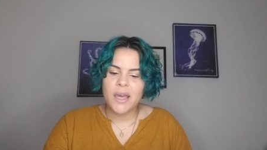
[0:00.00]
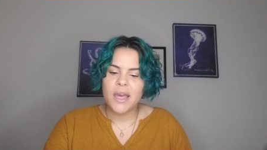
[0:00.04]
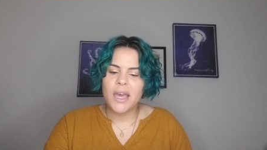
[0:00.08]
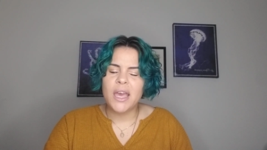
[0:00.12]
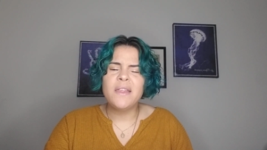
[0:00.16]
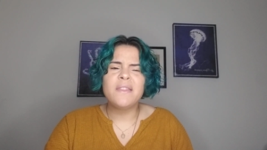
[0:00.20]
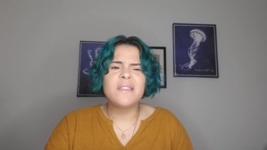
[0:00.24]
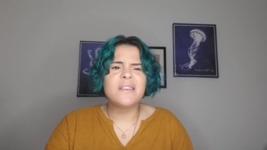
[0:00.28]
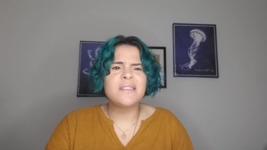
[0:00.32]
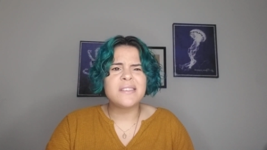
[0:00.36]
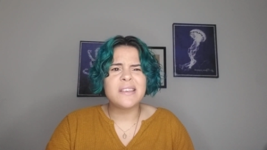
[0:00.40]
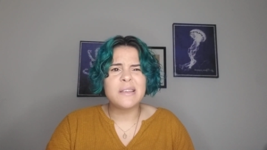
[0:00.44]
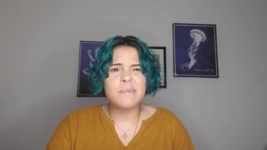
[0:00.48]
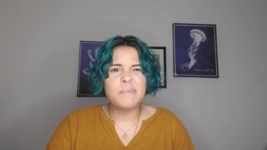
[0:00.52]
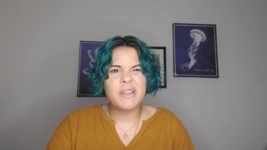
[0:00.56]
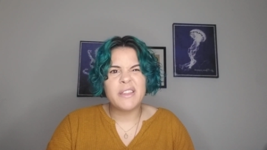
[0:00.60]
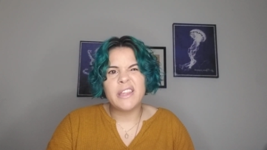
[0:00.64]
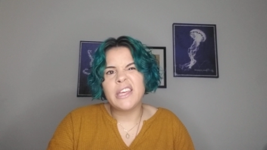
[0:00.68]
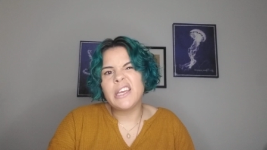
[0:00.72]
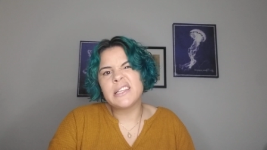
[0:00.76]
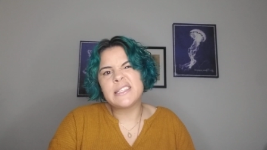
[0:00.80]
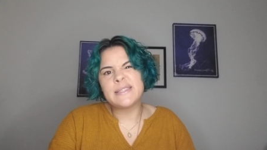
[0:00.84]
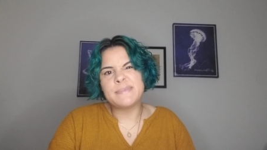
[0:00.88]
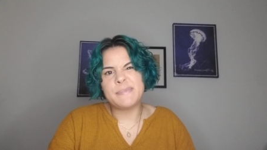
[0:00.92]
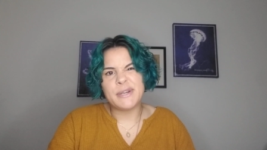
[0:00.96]
And this could be
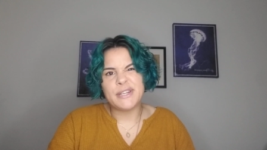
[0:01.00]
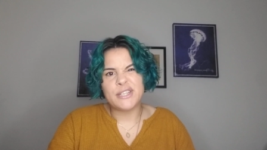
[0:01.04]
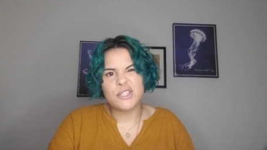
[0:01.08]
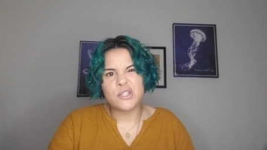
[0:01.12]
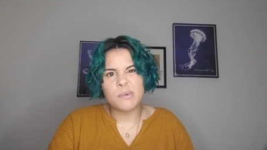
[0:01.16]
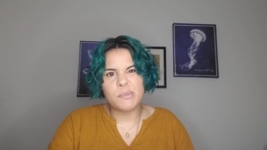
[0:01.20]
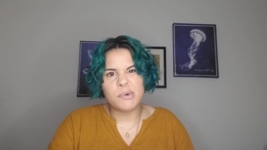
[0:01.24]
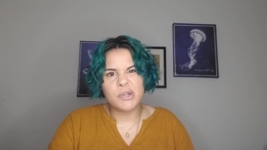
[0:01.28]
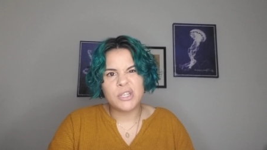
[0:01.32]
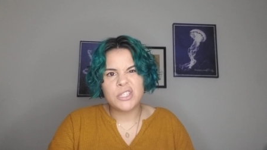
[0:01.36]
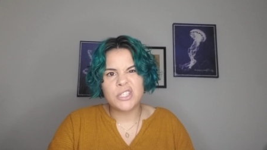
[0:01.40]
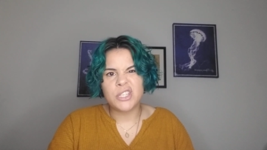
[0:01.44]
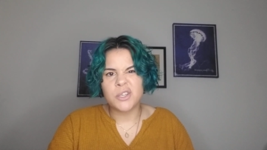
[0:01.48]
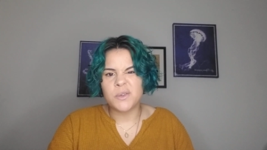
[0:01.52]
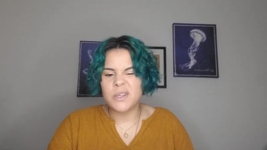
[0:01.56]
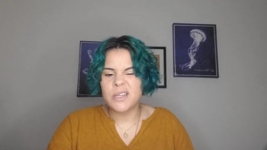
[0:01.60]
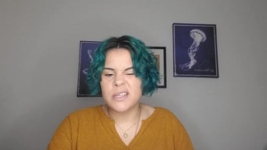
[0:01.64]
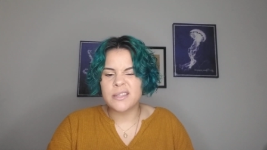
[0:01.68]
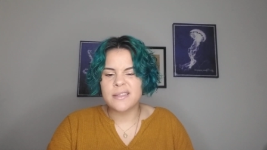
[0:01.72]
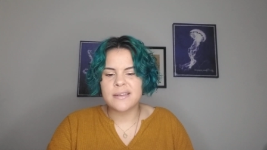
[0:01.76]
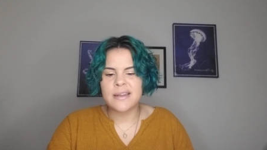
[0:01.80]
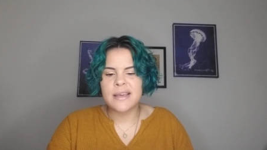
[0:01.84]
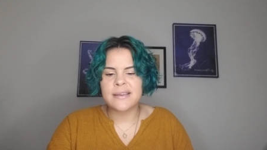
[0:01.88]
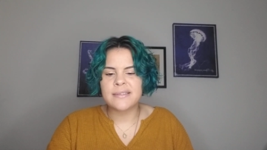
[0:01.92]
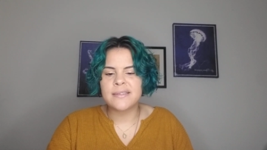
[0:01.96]
like a spiritual book too. It
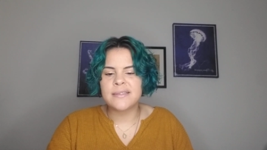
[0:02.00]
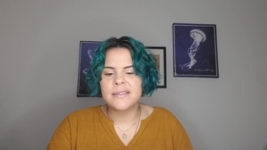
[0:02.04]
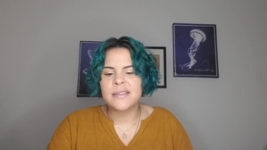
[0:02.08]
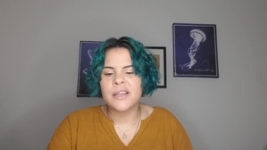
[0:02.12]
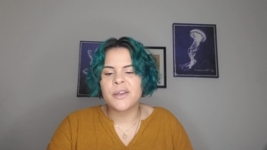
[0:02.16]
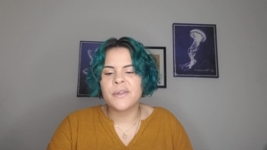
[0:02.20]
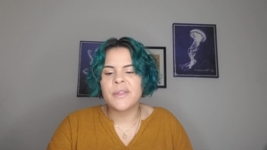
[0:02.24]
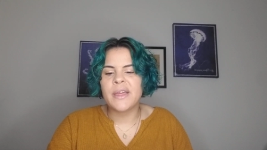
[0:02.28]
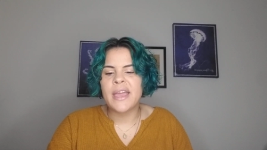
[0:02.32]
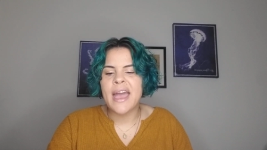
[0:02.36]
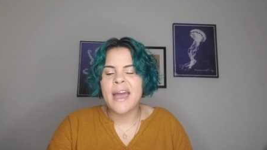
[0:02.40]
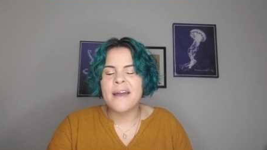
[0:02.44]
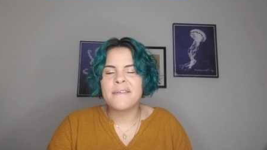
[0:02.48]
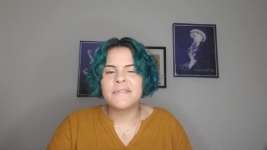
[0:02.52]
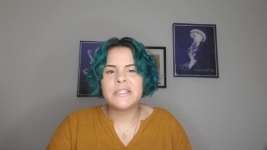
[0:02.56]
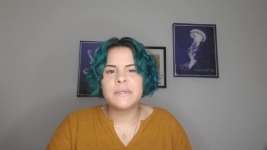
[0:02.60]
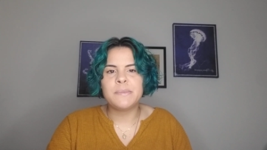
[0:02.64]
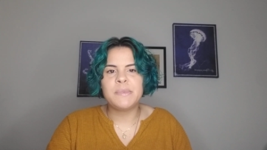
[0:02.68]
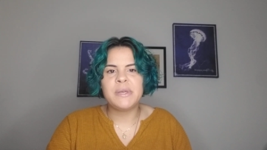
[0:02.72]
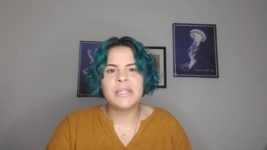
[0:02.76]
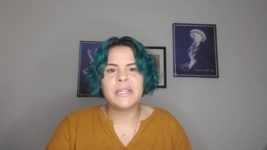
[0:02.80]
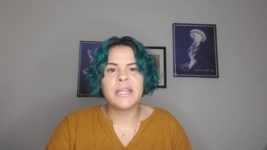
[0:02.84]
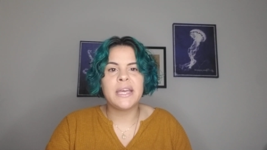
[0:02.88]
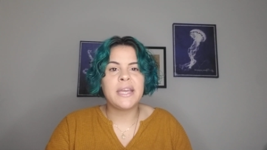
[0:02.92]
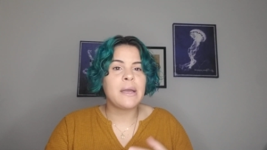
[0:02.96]
doesn't necessarily have to
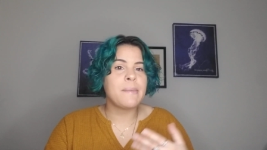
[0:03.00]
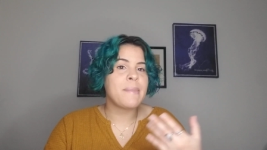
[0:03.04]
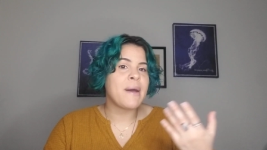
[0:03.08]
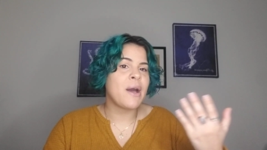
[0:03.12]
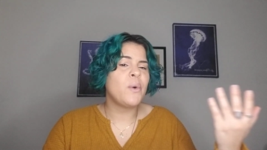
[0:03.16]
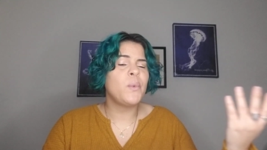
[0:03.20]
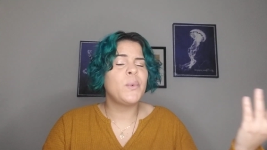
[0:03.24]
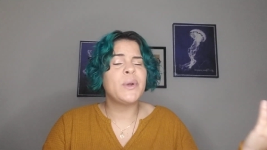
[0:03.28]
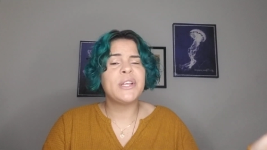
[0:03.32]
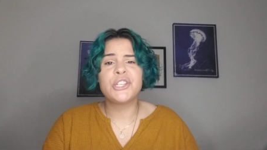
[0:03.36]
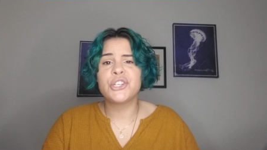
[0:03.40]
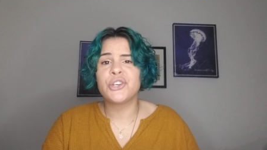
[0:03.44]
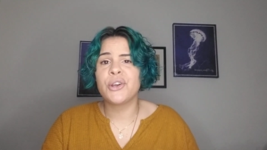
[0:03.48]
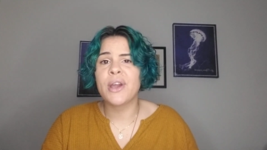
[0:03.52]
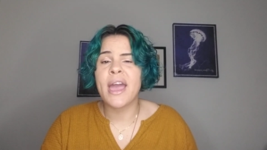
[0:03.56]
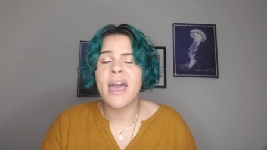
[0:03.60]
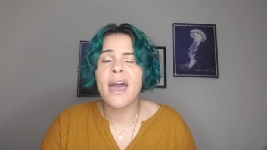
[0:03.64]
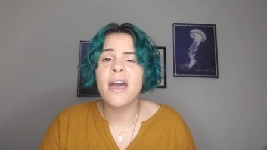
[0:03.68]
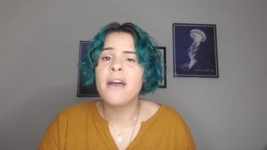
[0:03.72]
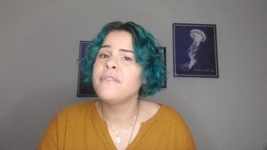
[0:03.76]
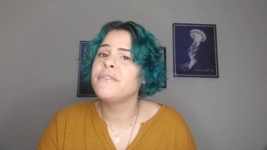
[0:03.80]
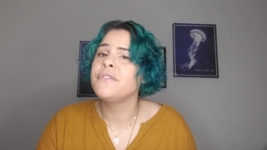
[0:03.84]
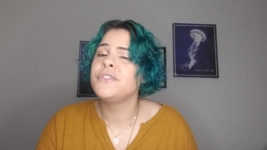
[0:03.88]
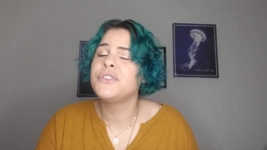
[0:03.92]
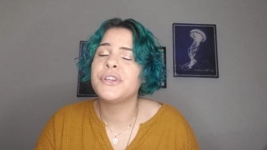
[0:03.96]
be like about
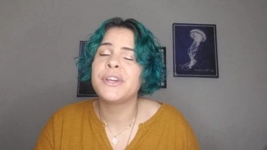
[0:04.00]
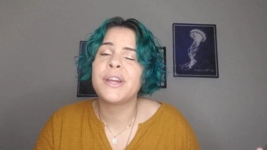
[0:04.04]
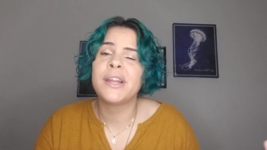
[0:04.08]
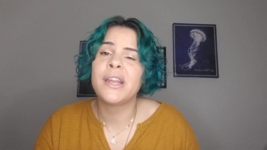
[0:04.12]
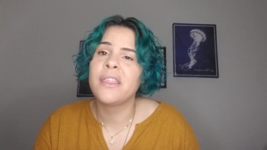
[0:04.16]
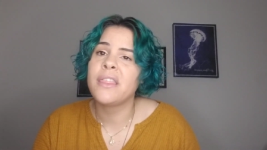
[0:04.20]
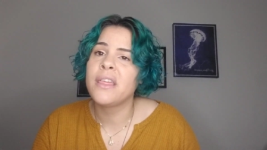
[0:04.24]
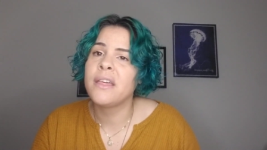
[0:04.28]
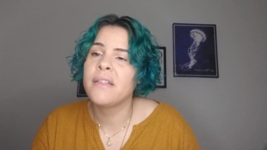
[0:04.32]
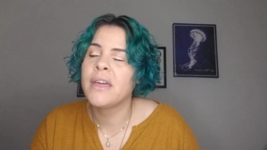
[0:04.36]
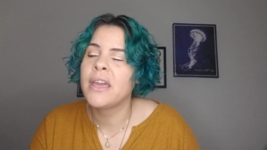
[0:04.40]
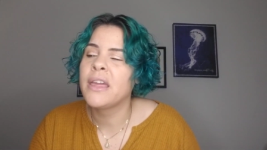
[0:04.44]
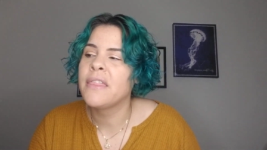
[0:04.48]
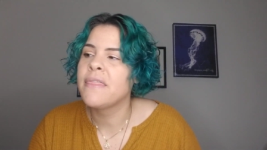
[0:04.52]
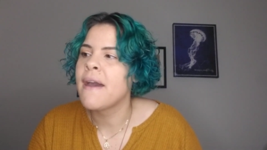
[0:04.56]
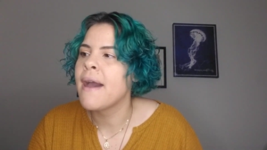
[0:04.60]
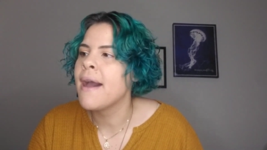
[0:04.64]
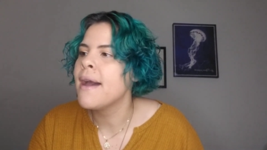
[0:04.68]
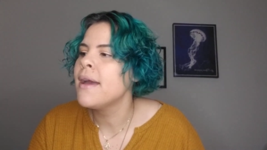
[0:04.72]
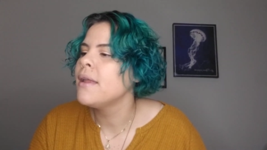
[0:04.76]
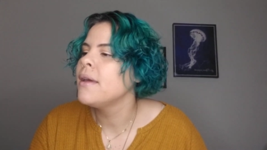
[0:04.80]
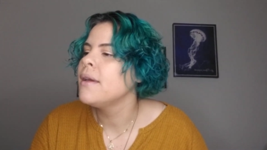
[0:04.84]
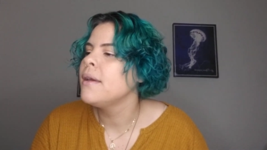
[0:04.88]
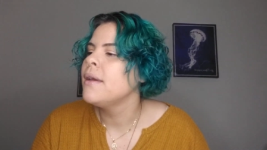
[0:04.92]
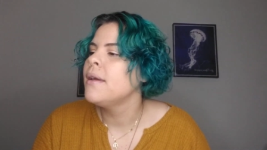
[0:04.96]
witchcraft or anything like that.